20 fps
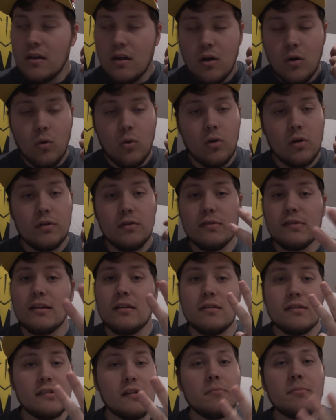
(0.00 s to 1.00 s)
or
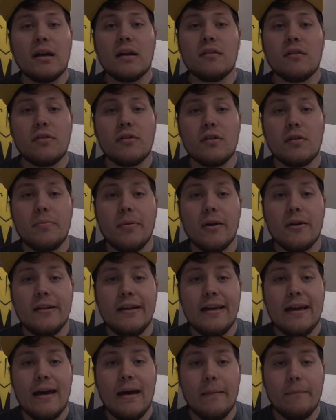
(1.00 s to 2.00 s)
using some kind of
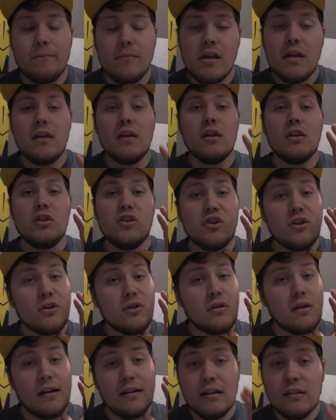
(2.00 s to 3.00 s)
third-party app,
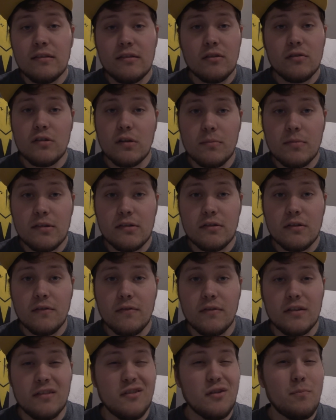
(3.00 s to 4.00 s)
you're against their terms of
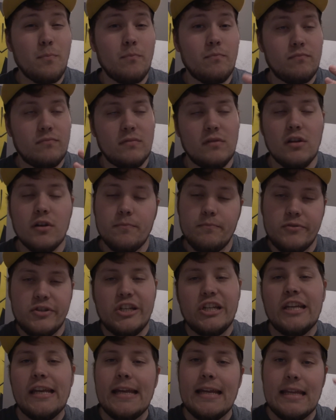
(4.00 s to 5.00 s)
service. You're
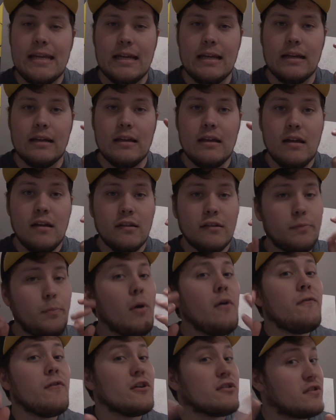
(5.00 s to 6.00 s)
cheating.
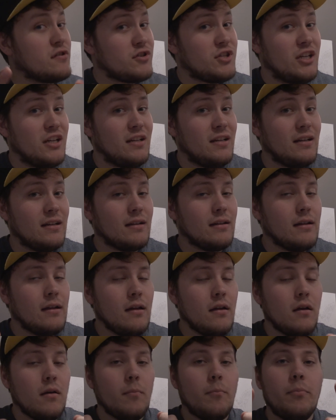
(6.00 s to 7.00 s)
Spoofers are cheating,
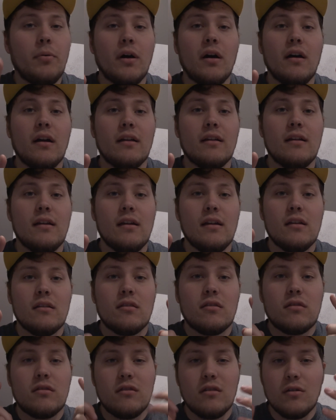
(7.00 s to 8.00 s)
but
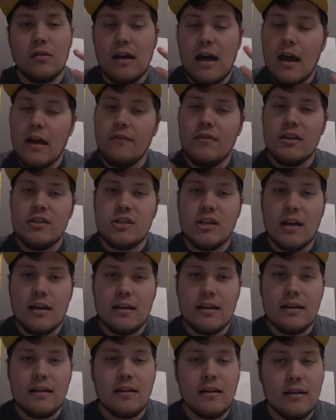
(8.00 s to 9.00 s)
the IV
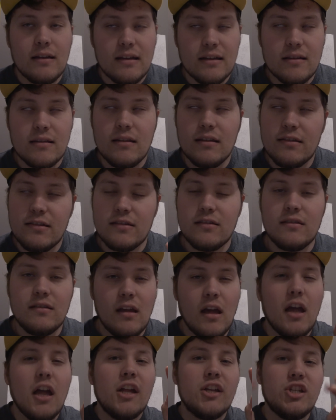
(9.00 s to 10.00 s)
checking, that's
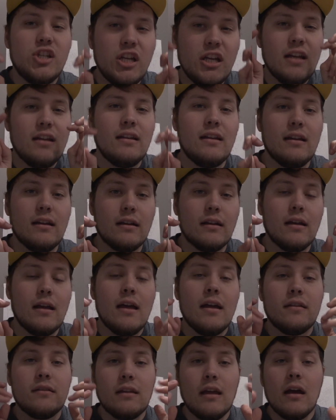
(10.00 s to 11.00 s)
cheating.
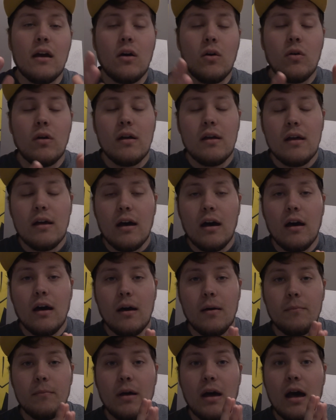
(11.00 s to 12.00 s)
Now,
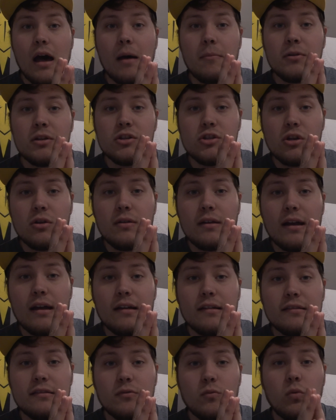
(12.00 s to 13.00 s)
I'm going to show you
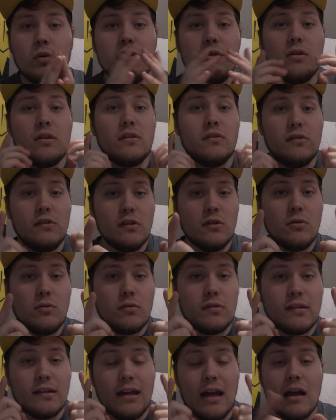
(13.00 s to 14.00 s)
guys what you can do
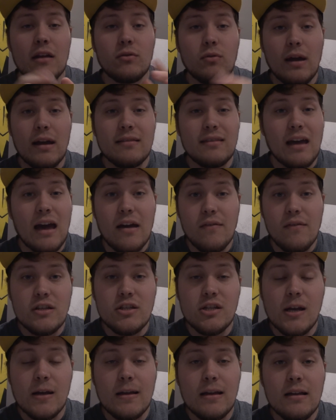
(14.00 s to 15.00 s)
to counteract the
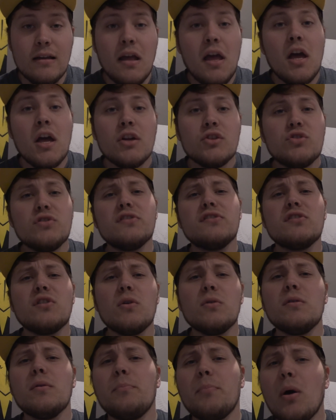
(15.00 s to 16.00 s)
checking. Just
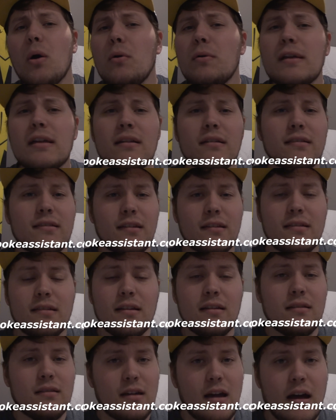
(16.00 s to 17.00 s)
go to
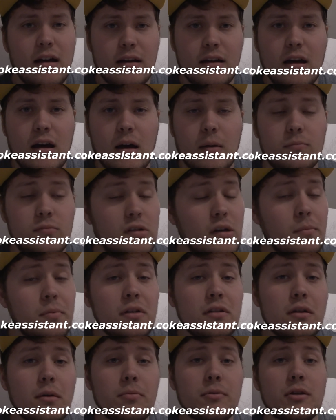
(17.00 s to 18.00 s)
pokeassistant.com,
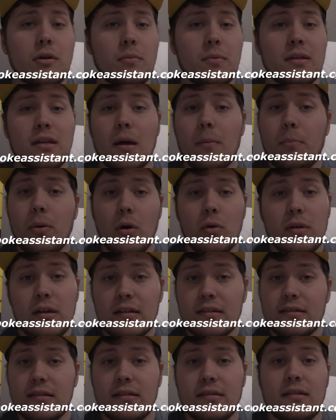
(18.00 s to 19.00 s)

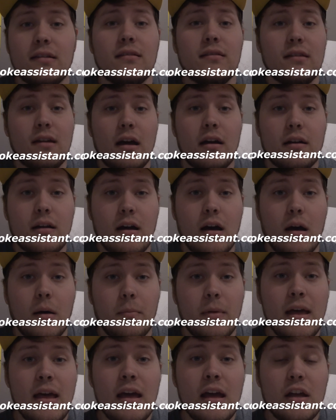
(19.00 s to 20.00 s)

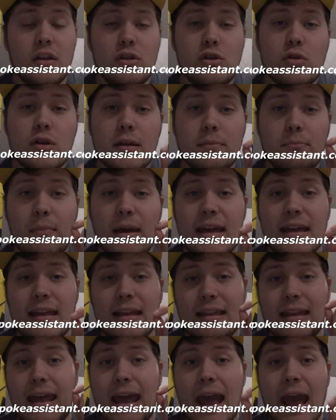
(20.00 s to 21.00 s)
www.pokeassistant.com, and you can make
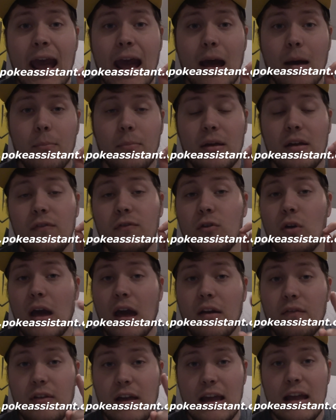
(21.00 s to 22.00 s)
an app if you
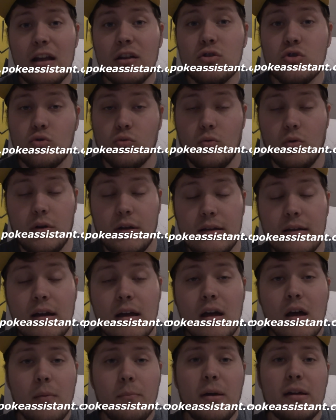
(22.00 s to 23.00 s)
have Android.
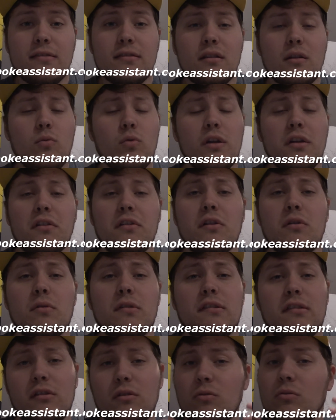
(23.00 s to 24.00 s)
Basically what you do
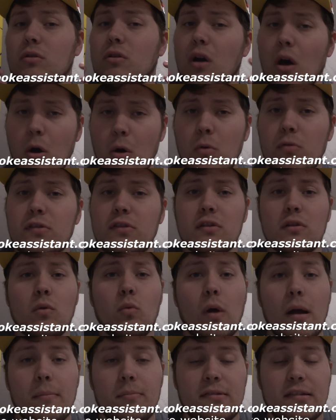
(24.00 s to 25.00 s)
is you go to your
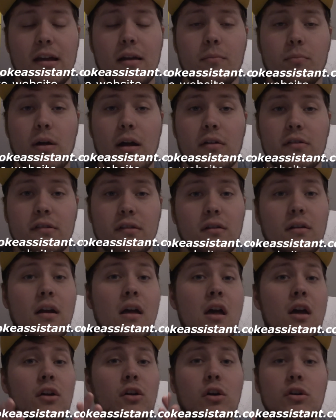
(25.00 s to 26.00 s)
website browser,
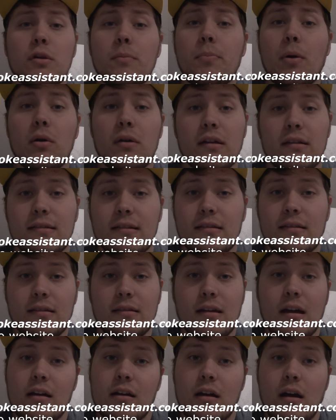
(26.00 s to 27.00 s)
go to
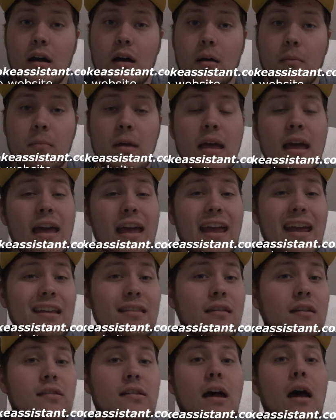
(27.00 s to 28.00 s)
pokeassistant.com, hit
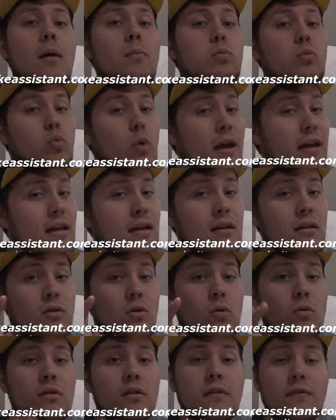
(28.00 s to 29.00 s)
in the top right-hand
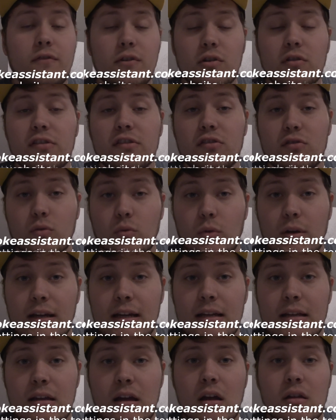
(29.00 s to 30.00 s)
corner of your
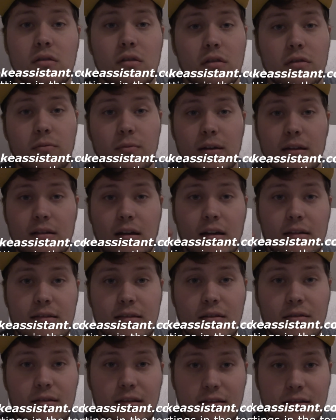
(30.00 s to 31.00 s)
screen, the three dots
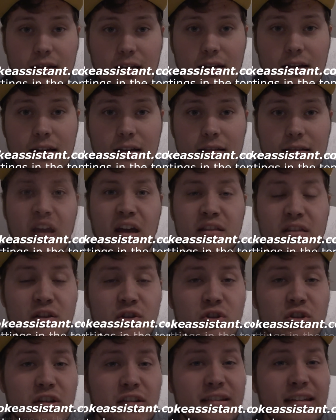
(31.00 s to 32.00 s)
there, the settings, and then
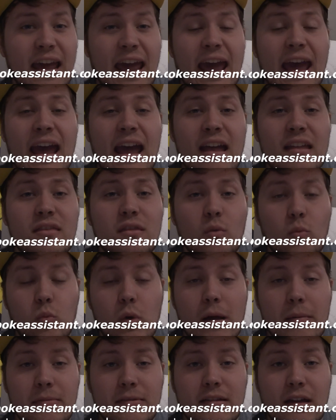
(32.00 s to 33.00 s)
you just add the
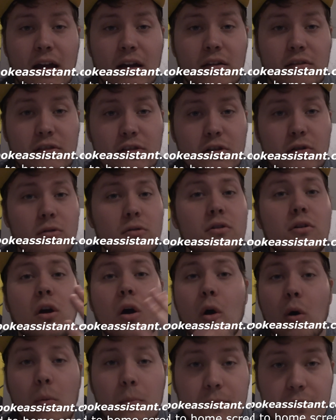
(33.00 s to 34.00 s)
website to your
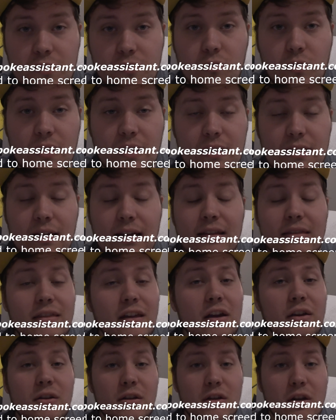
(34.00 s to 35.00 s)
home screen, and
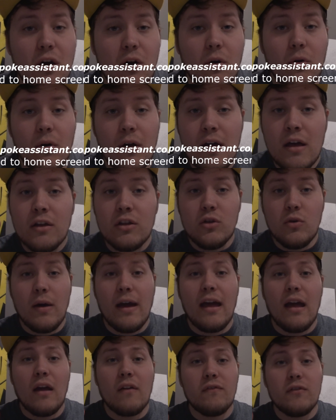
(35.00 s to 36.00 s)
there you go. You
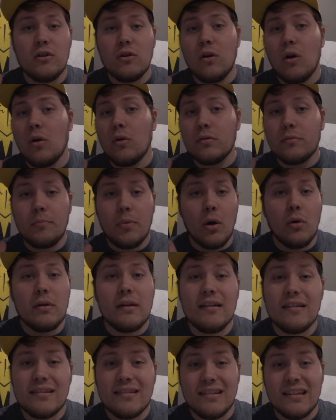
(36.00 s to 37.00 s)
have your own Poke
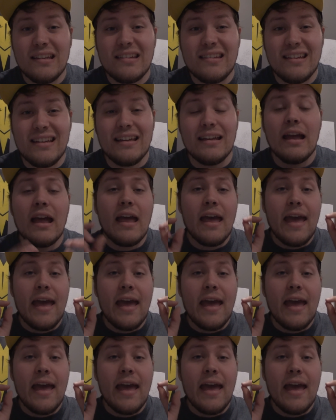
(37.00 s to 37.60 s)
Assistant